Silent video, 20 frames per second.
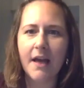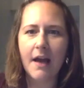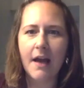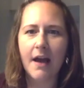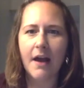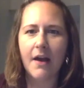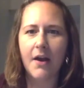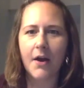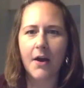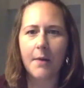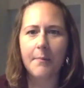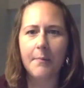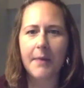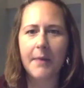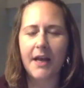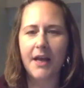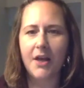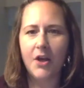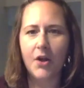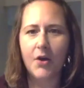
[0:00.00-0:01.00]
And
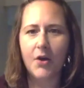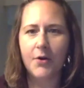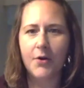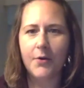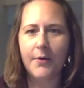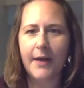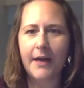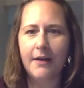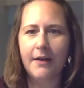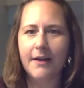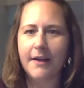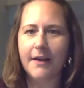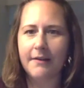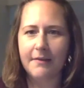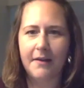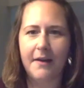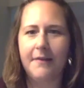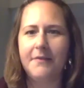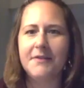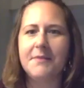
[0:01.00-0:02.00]
I know, Erik, as a
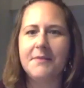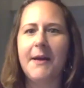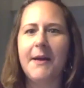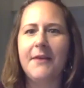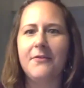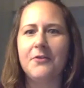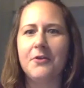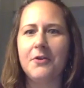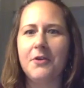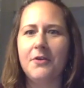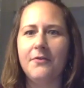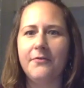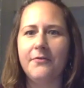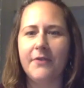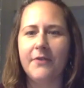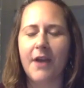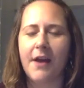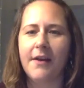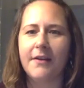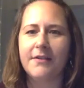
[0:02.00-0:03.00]
customizer, you've
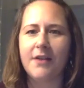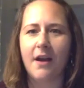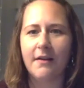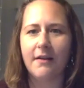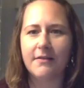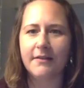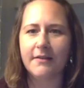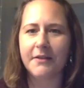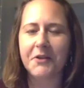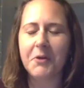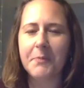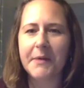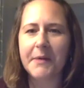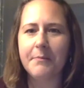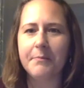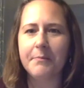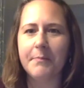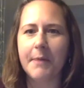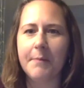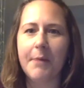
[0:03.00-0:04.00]
kind of talked a little bit
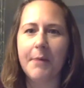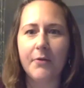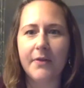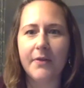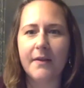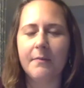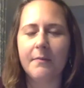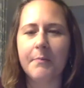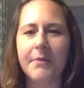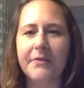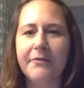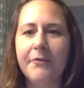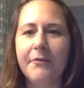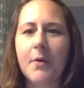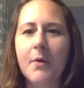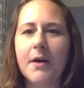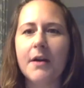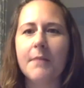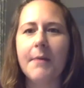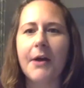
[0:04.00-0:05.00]
about this
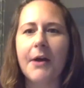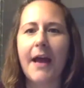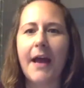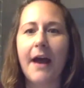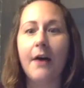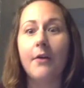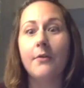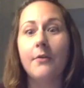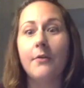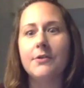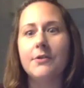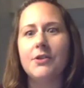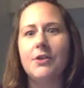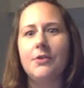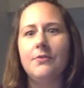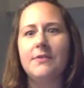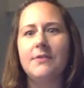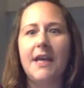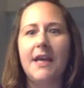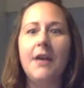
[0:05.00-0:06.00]
before, about how
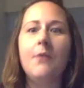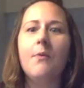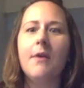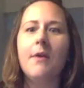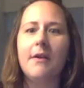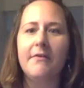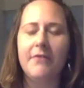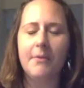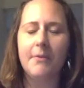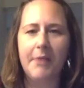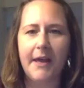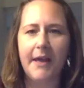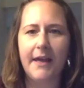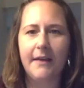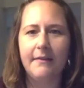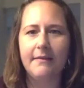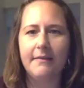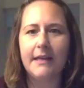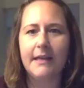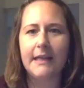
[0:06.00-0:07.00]
to take one of the
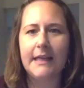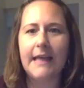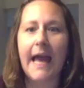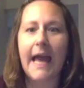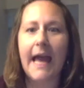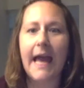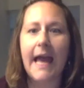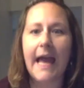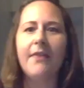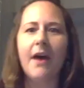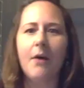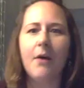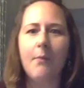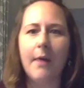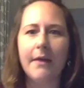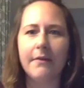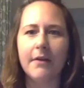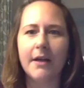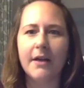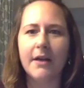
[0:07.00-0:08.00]
blanks and add that
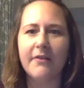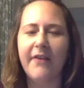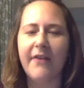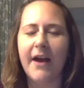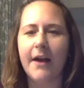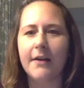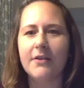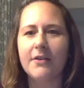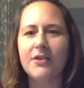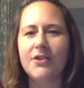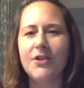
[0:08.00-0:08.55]
weathering effect.